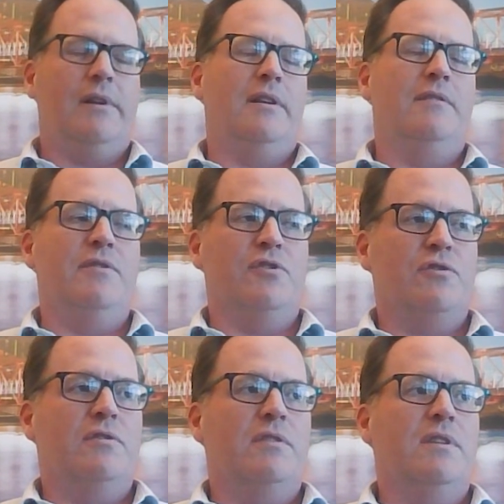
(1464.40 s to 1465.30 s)

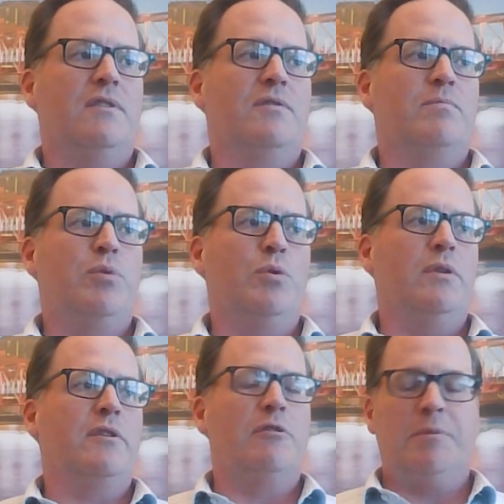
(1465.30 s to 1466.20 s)
envisioned, is
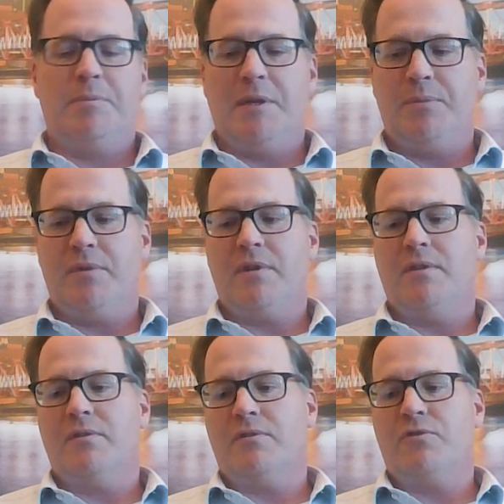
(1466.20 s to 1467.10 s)
pooling a group of people
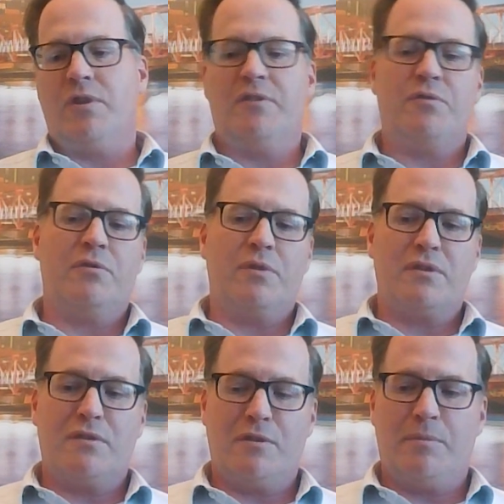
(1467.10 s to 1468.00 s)
together, transferring
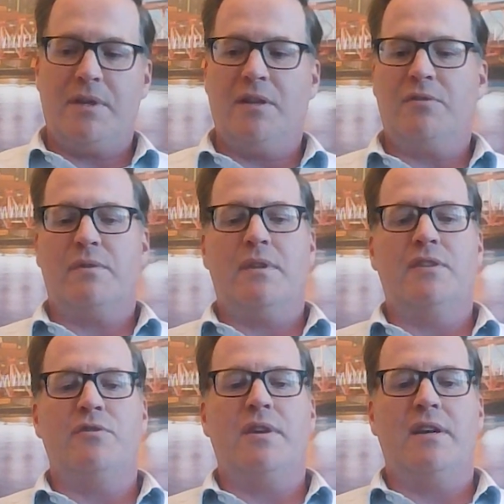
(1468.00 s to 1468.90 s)
risk to somebody else for
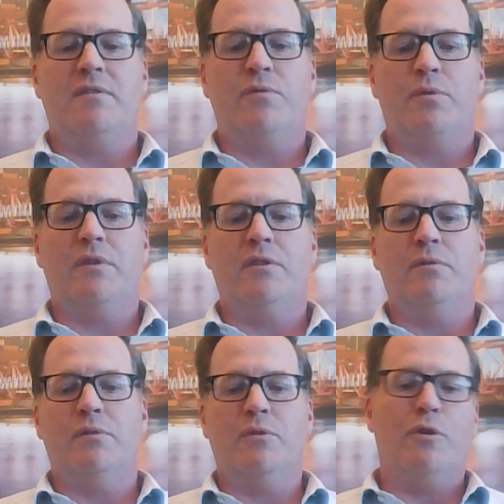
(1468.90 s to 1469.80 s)
things you can't afford to
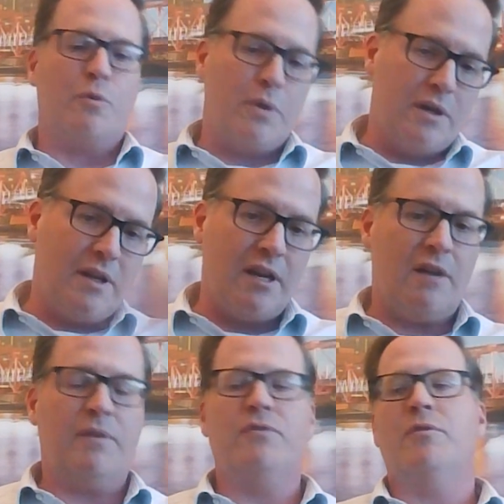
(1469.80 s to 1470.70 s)
do or want to lay
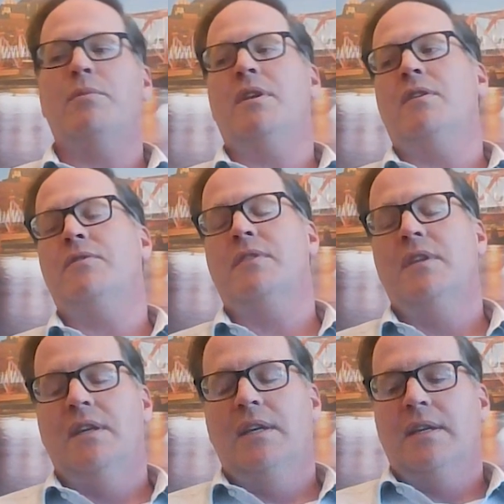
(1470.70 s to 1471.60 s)
off on somebody else.
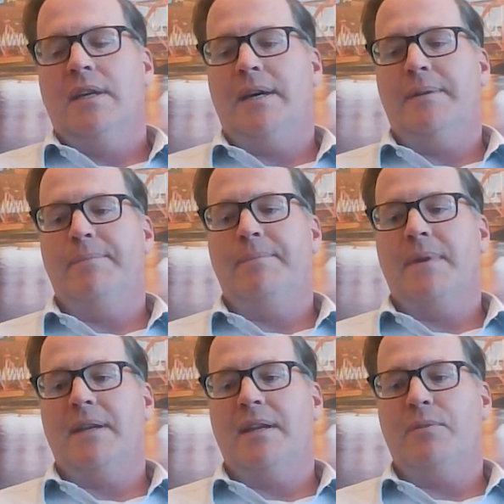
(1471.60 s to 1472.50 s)

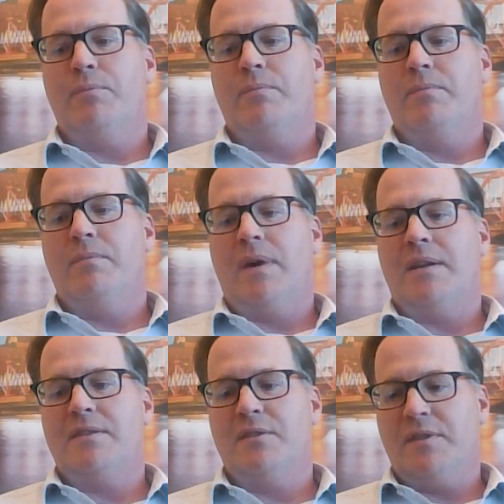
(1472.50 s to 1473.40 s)
And then
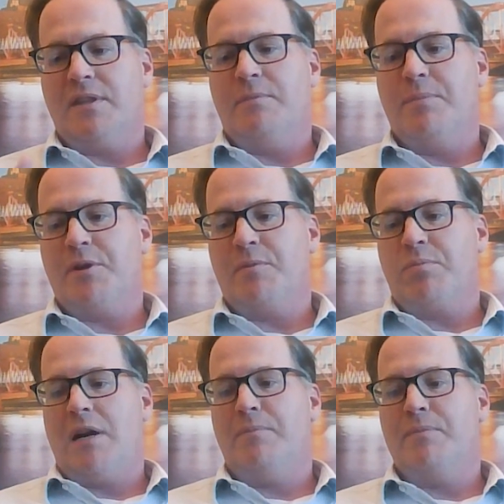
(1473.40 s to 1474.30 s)
I still think the bigger
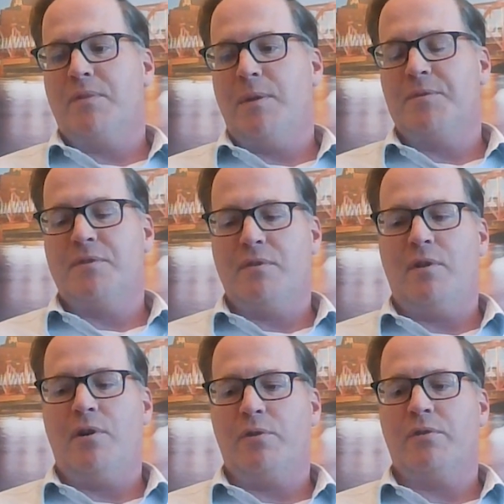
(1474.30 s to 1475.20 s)
problem comes to the
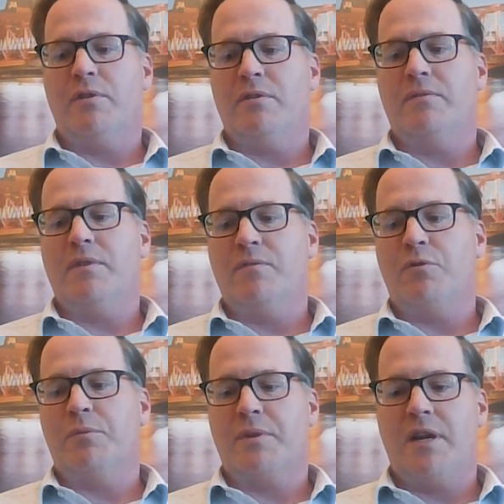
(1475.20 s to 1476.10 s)
heart of the
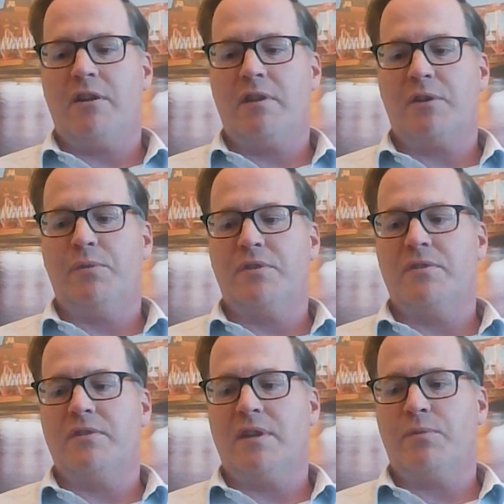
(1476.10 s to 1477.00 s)
Affordable Care Act, which
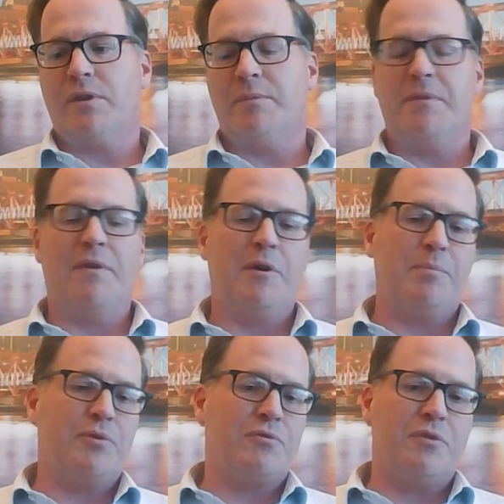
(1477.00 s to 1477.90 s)
is like, we're
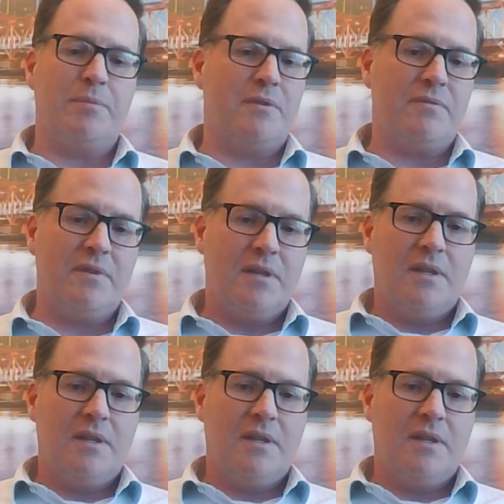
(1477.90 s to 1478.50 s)
very prescriptive